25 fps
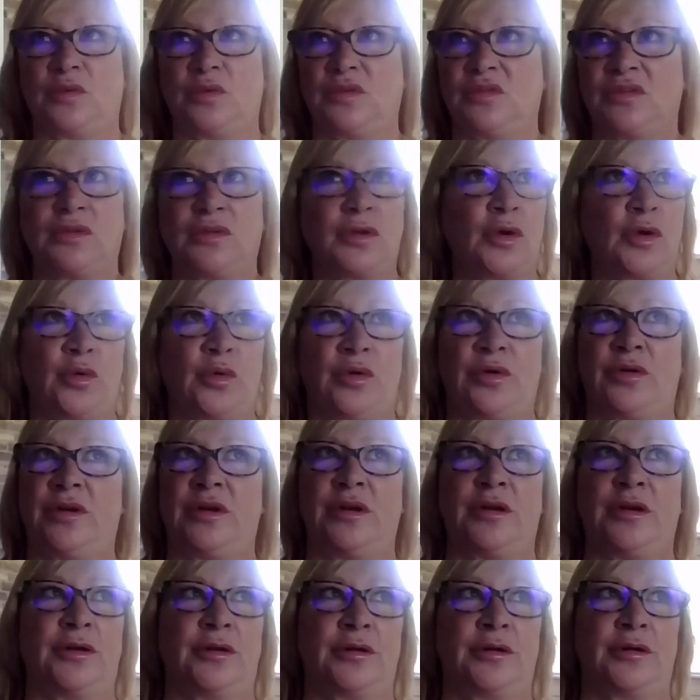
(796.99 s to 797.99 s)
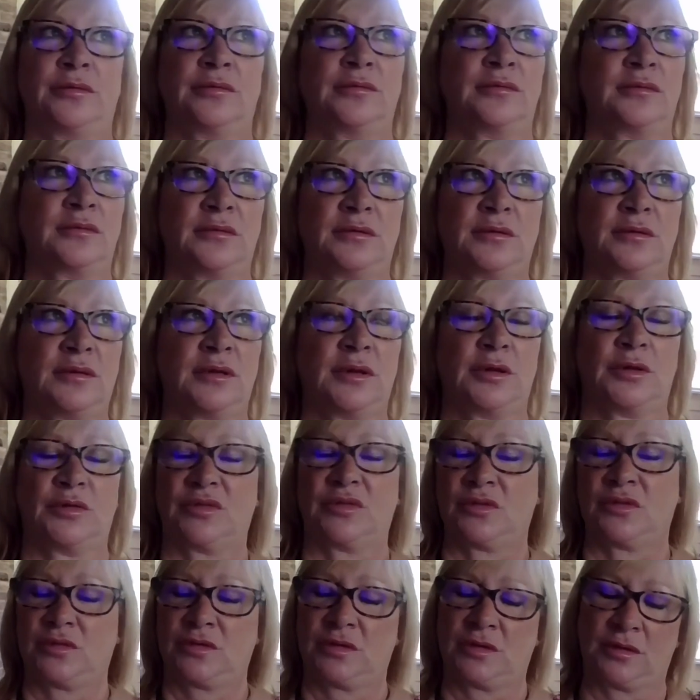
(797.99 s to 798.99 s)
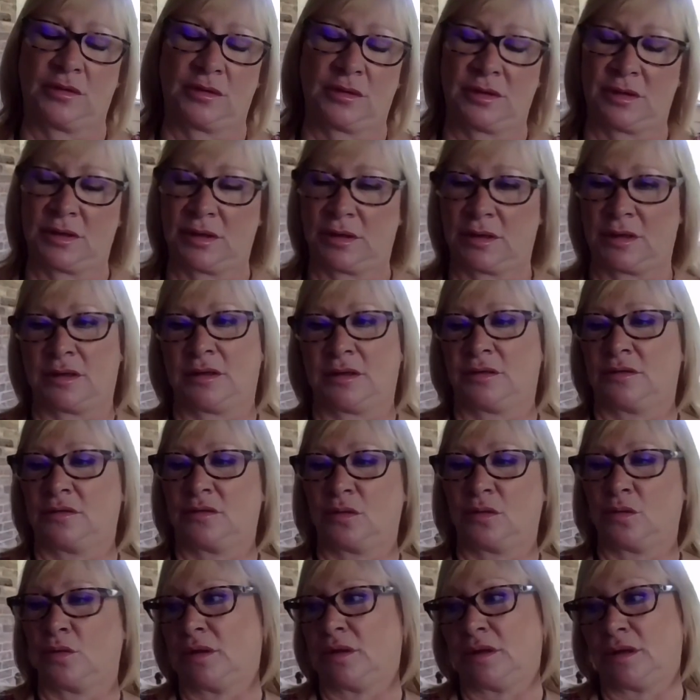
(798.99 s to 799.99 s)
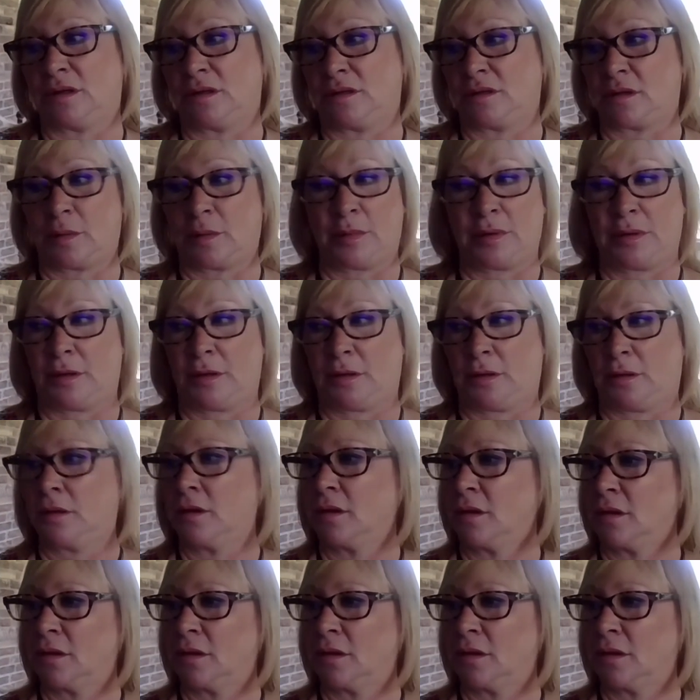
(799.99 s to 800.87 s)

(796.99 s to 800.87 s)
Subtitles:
nowhere near close to getting doing any dubbing